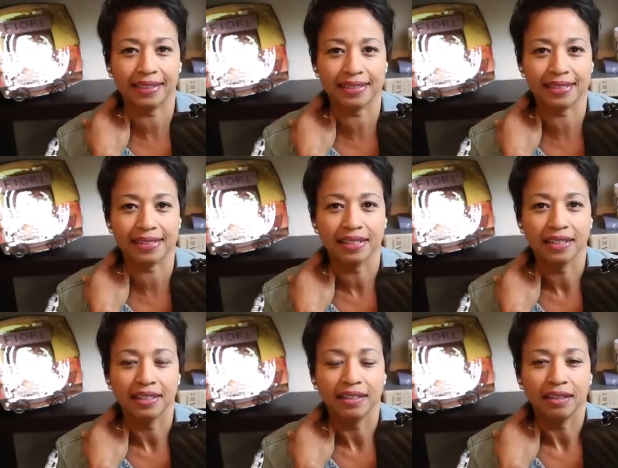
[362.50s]
as,
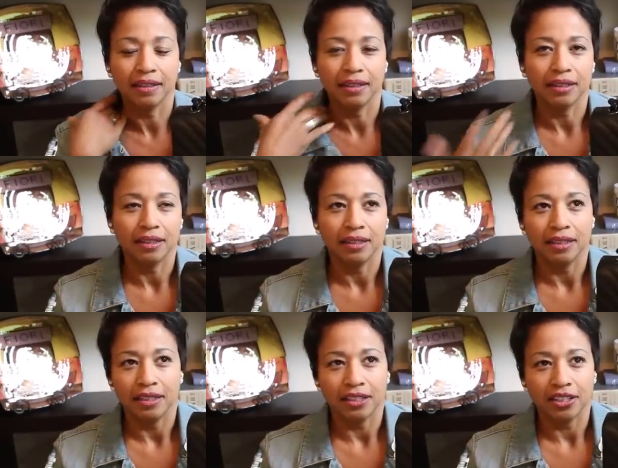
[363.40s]

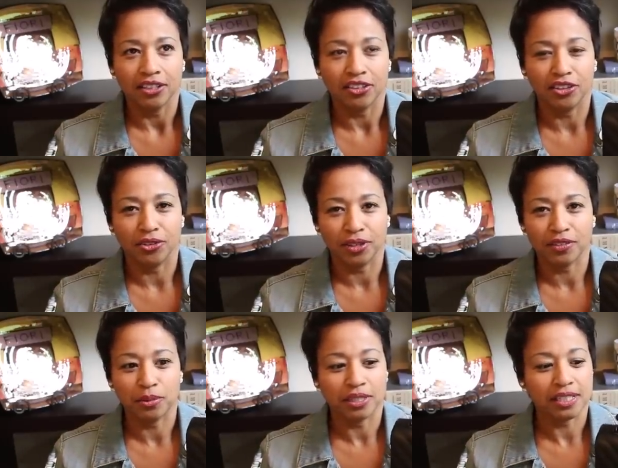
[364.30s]
you know,
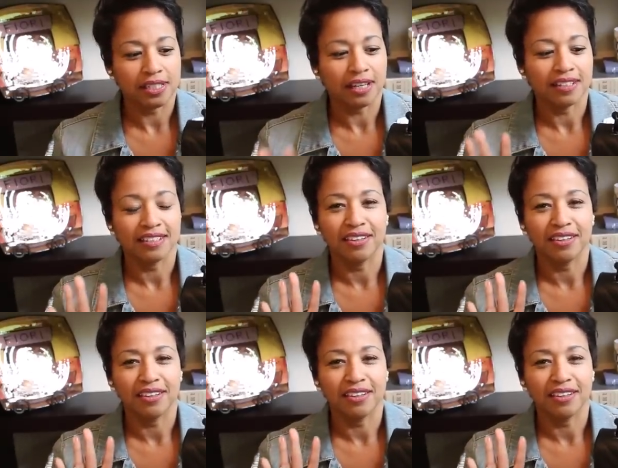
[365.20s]
everyone says.